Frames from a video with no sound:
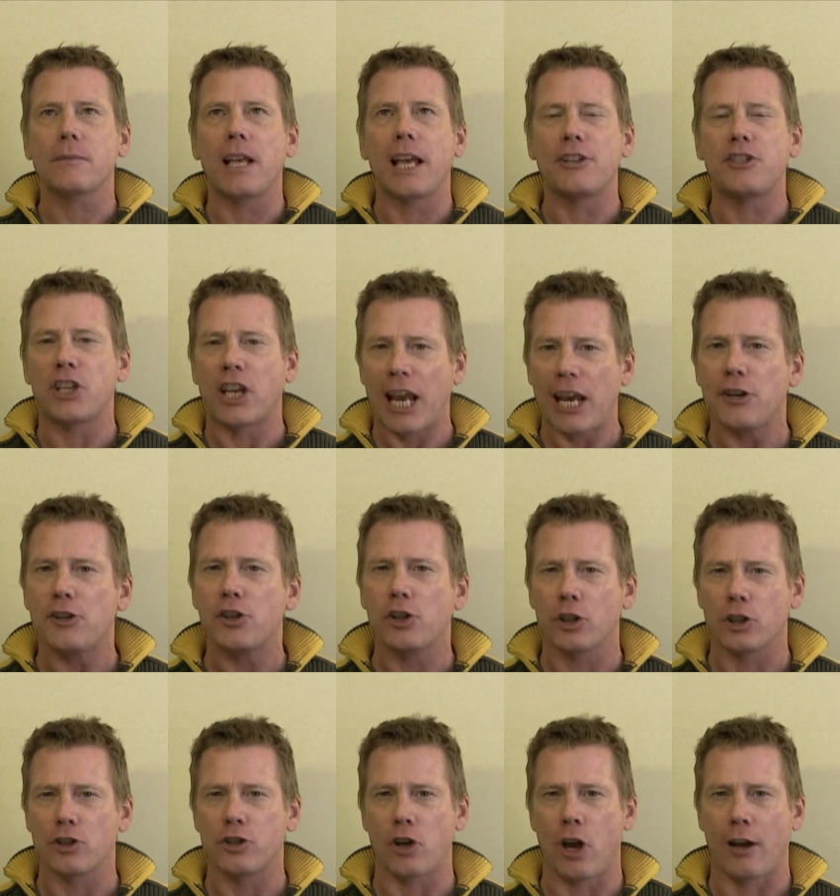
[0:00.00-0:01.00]

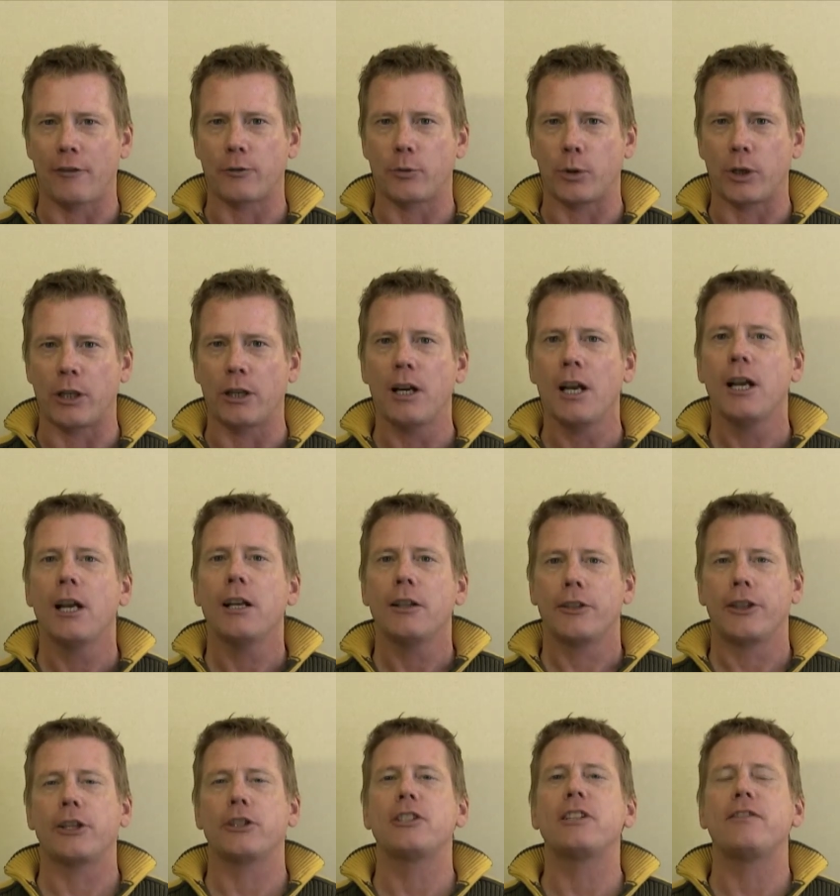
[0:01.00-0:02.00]
educational software,
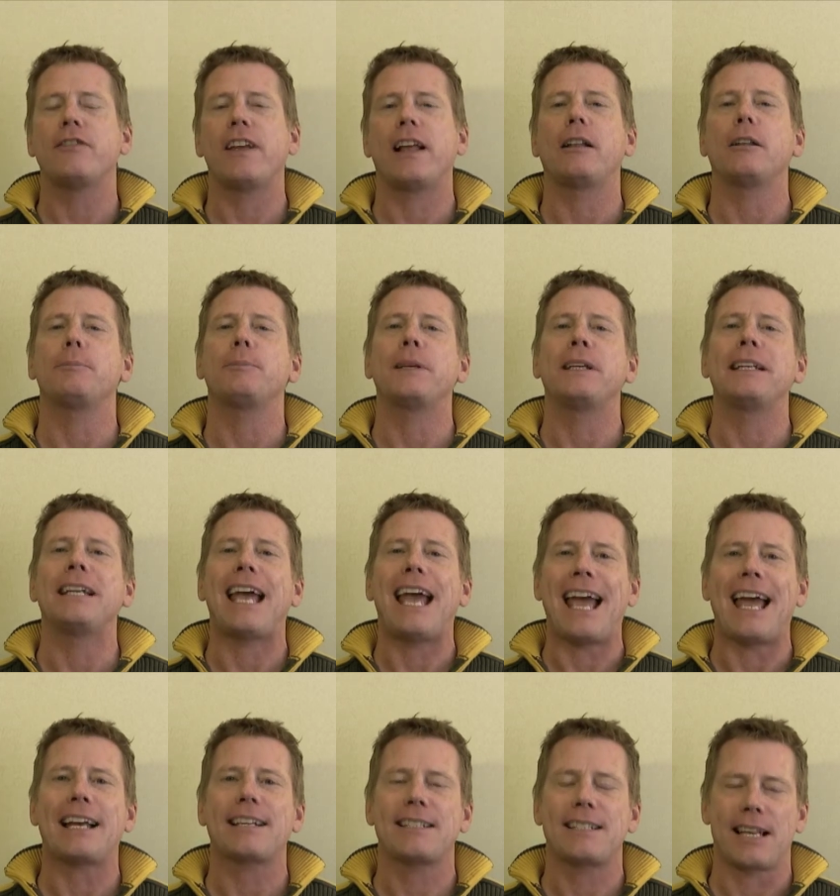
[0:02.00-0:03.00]
they're developing
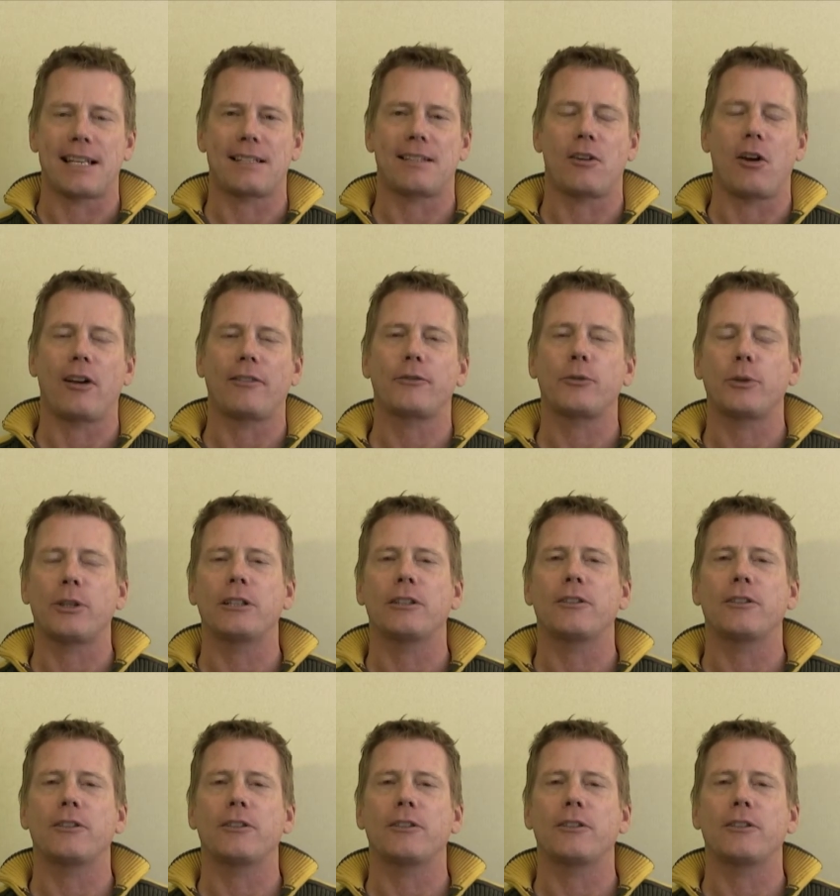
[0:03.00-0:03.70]
access software.